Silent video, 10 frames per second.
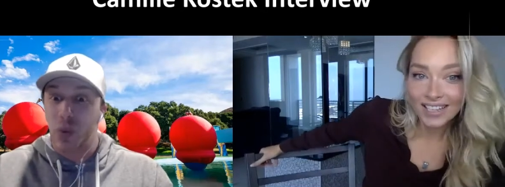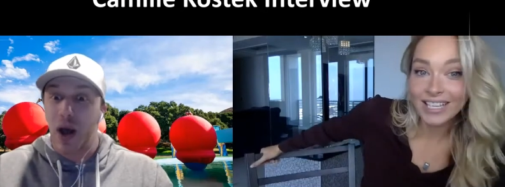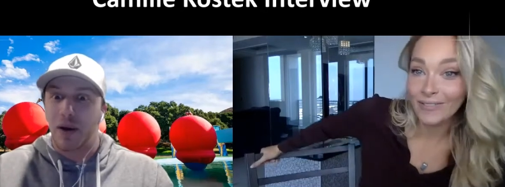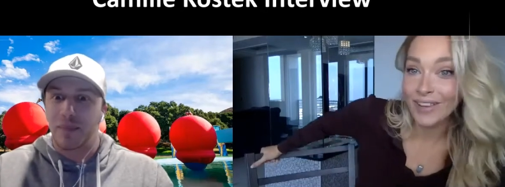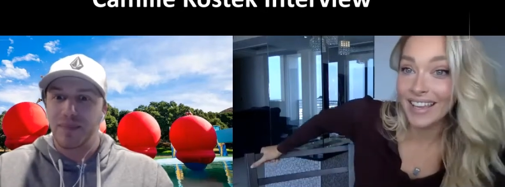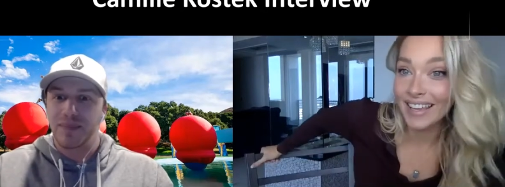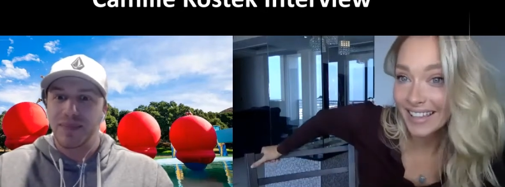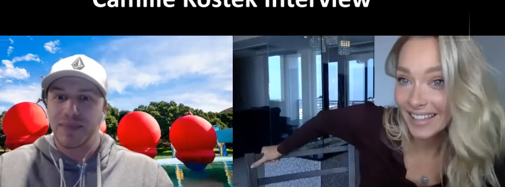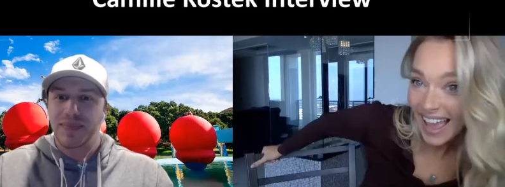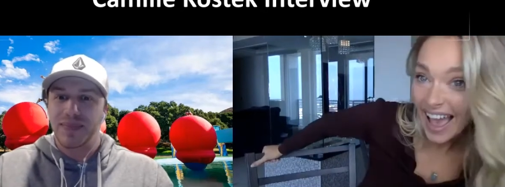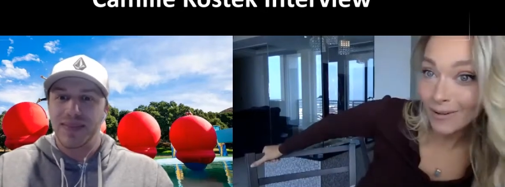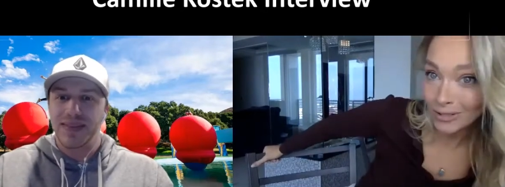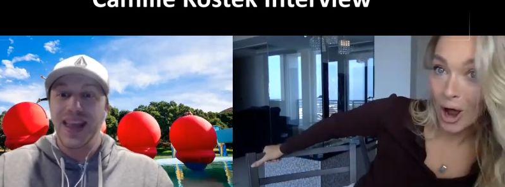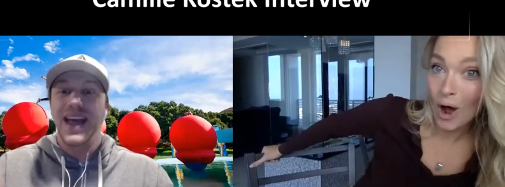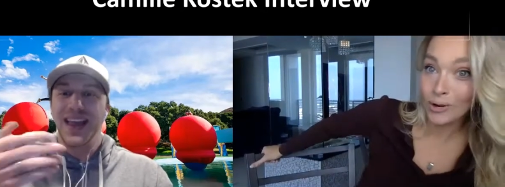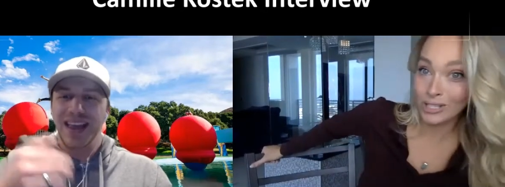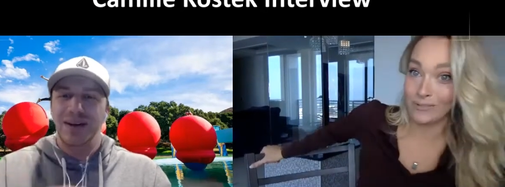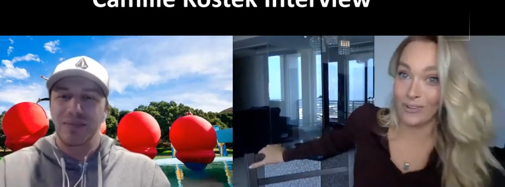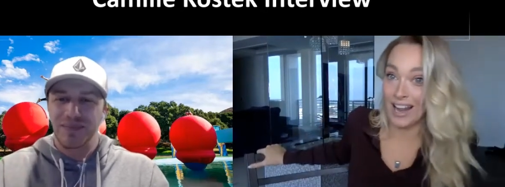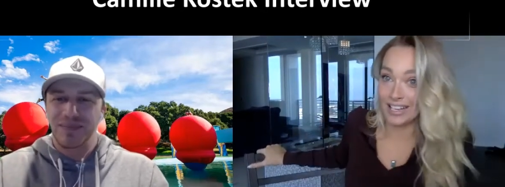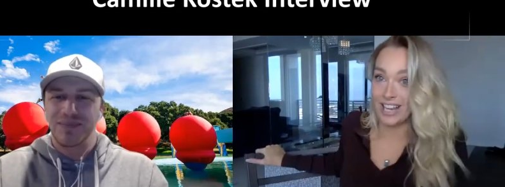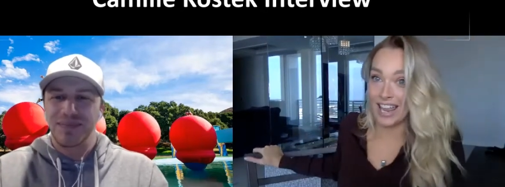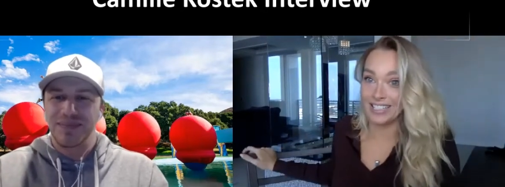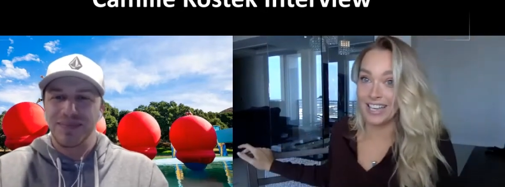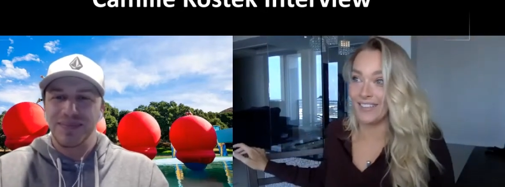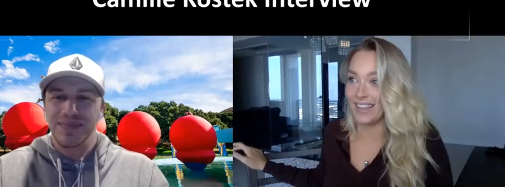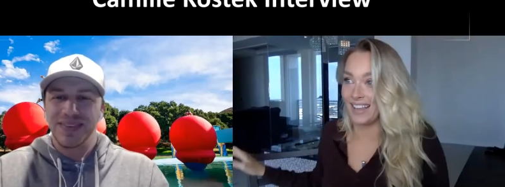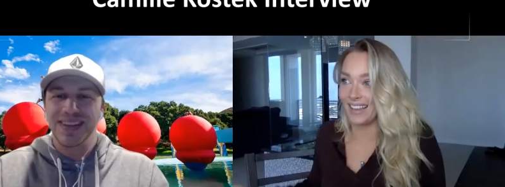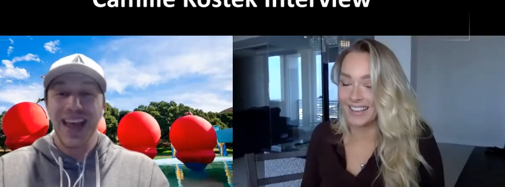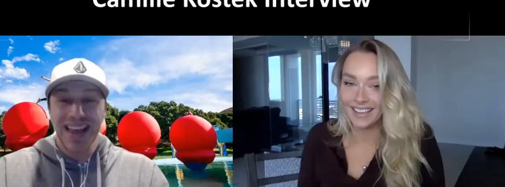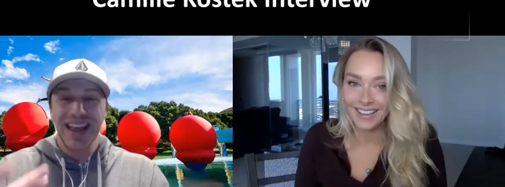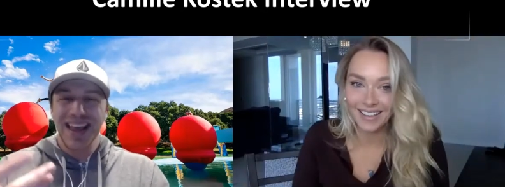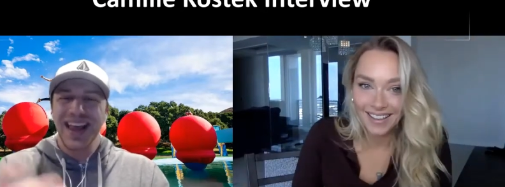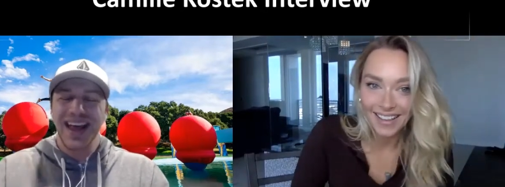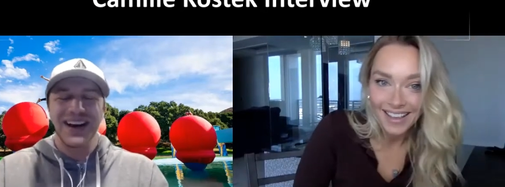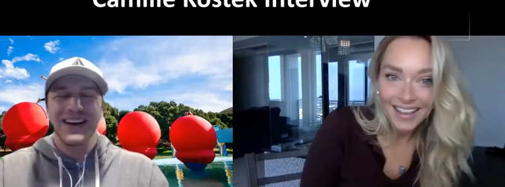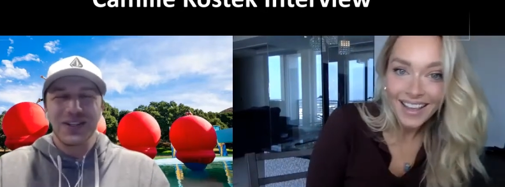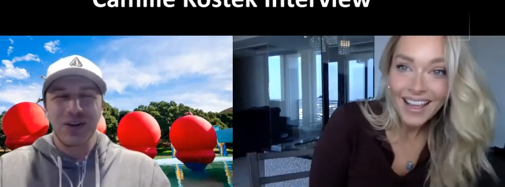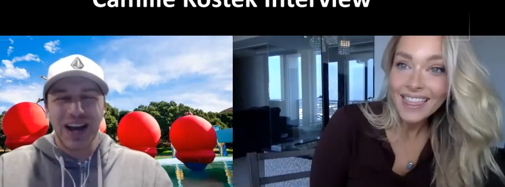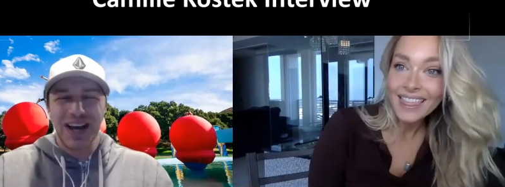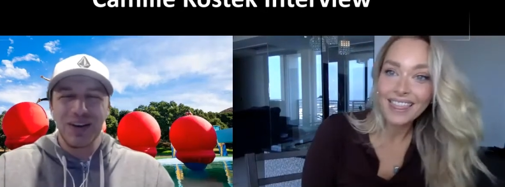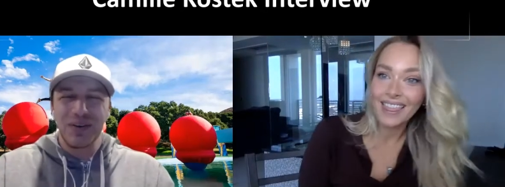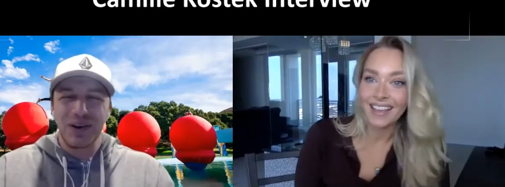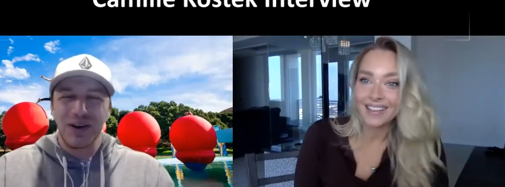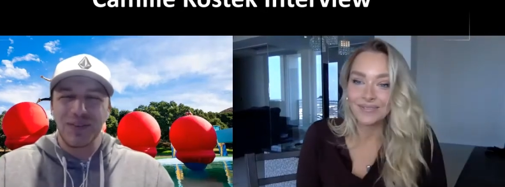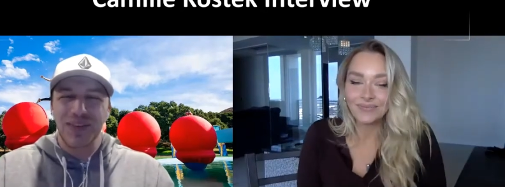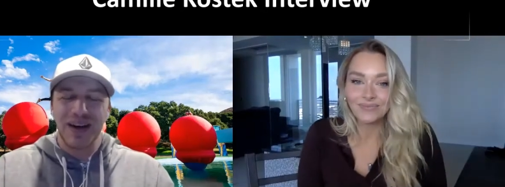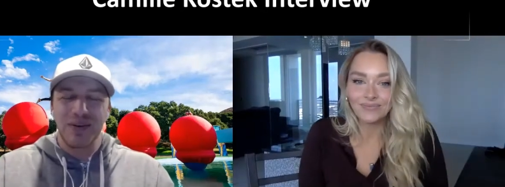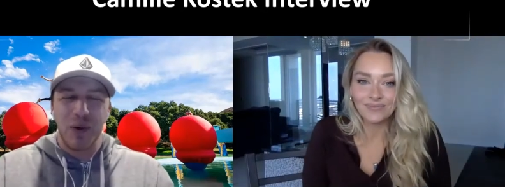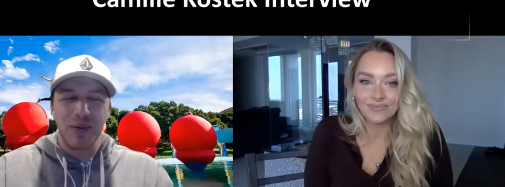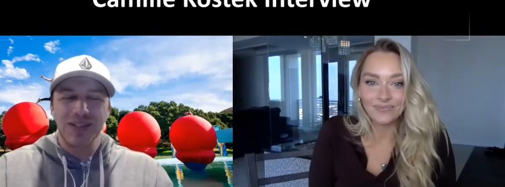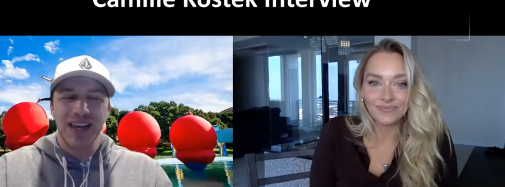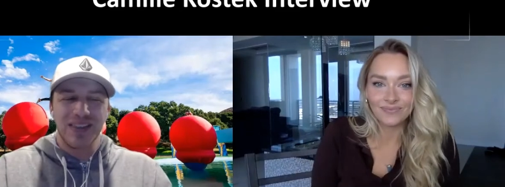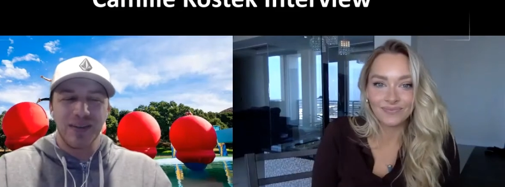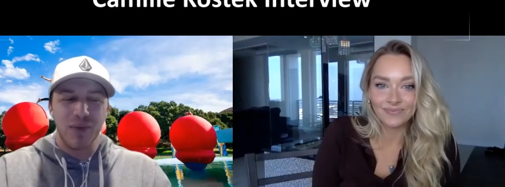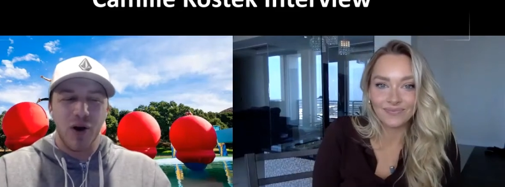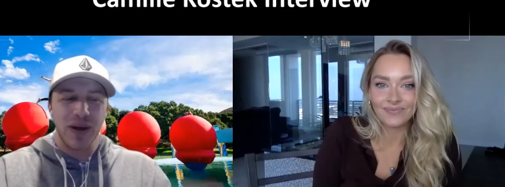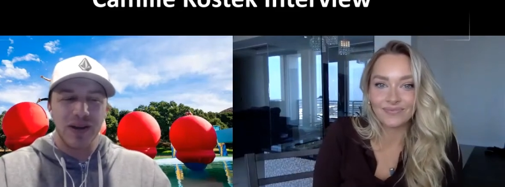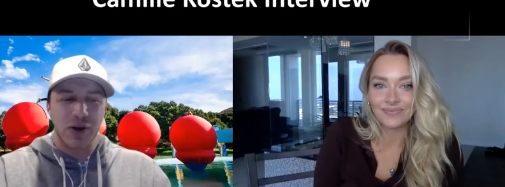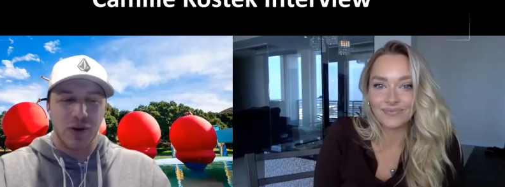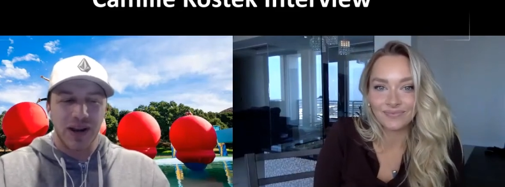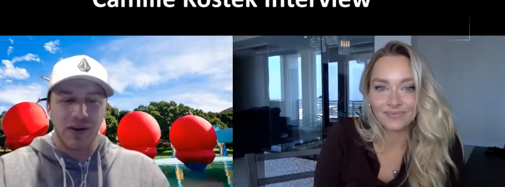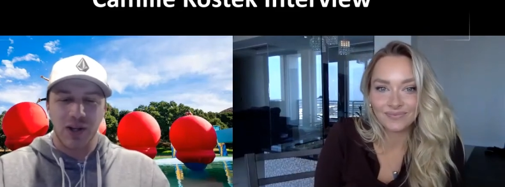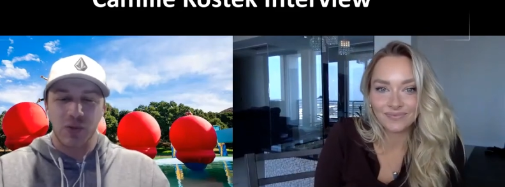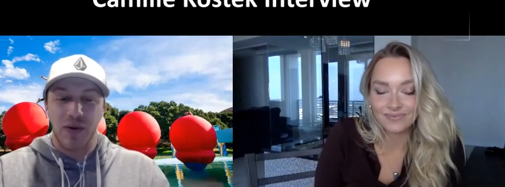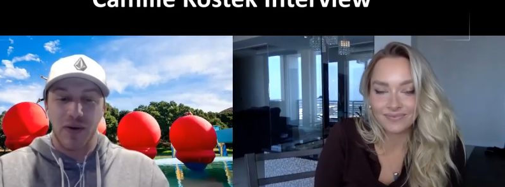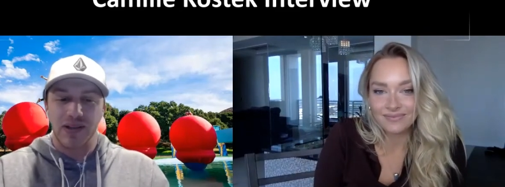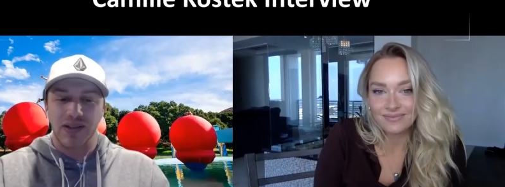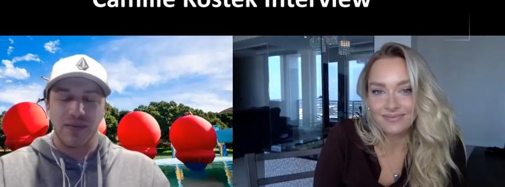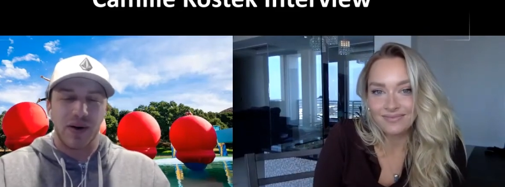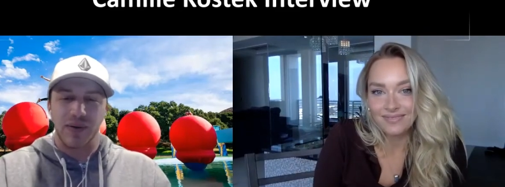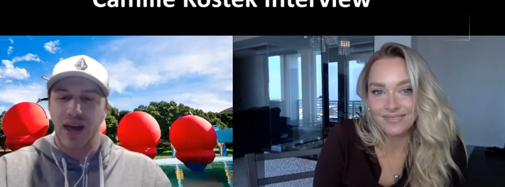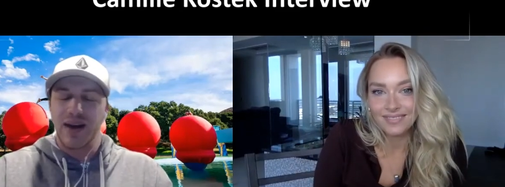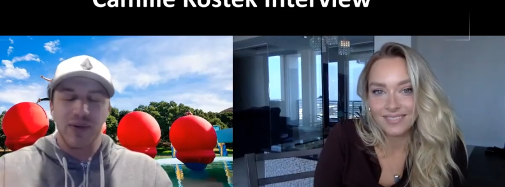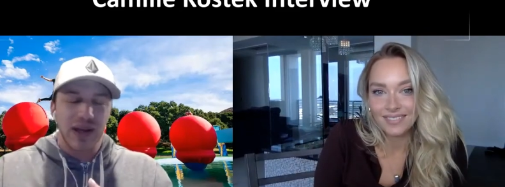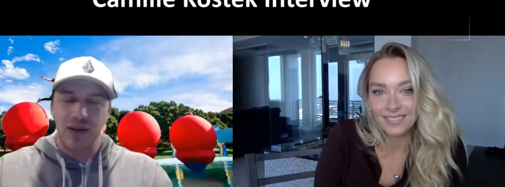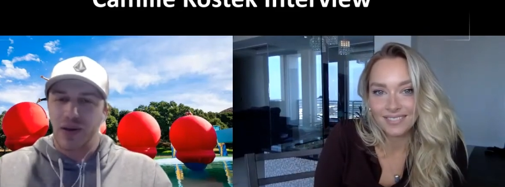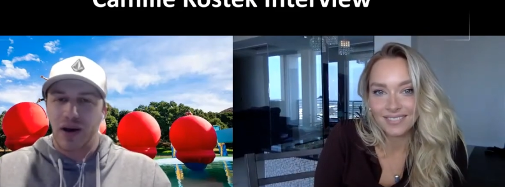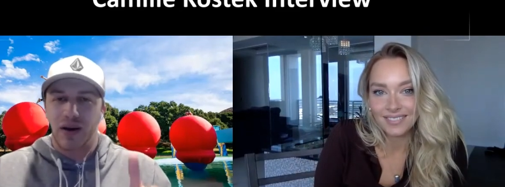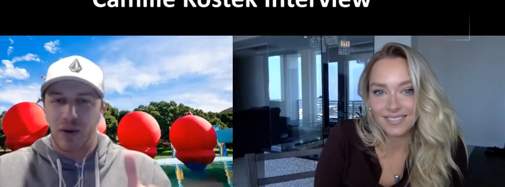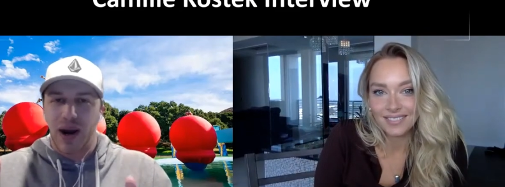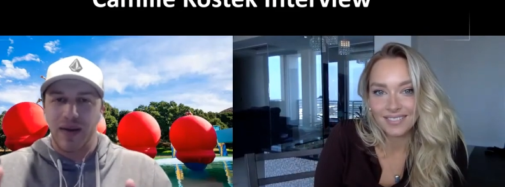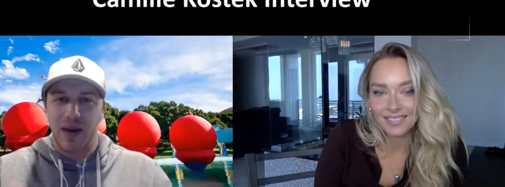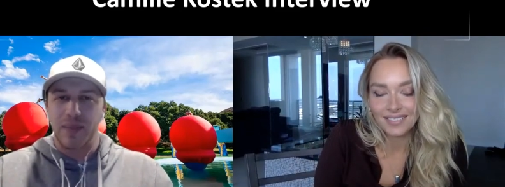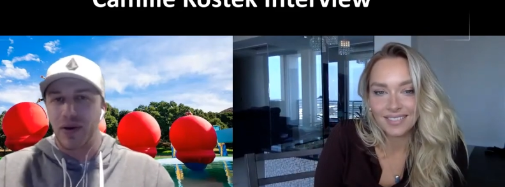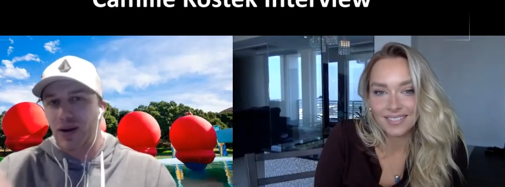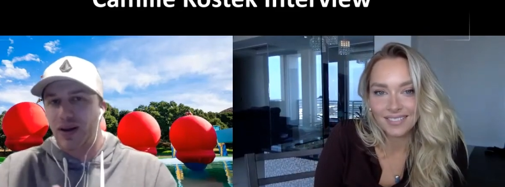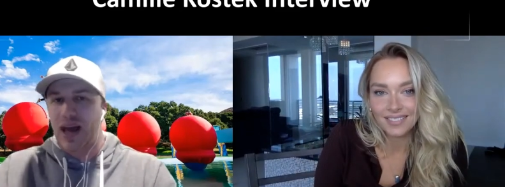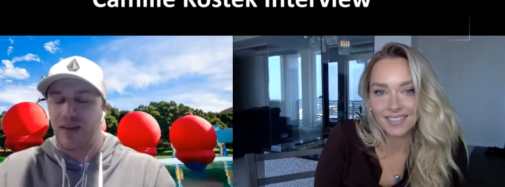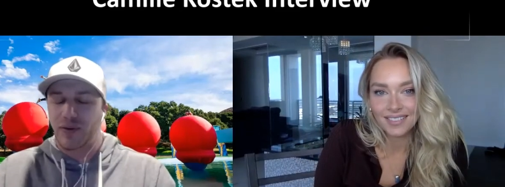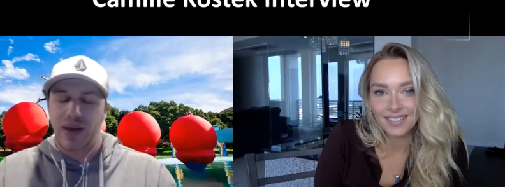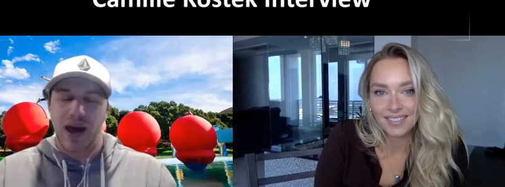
Speaker 1: as well.
Speaker 2: Yeah, I was a yeah, host yeah, yeah. for HKTV. Yeah, yeah,
Speaker 1: yeah, yeah. So kind of going off of that, what was like the moment during your experience involved with that and everything you've done around that period and after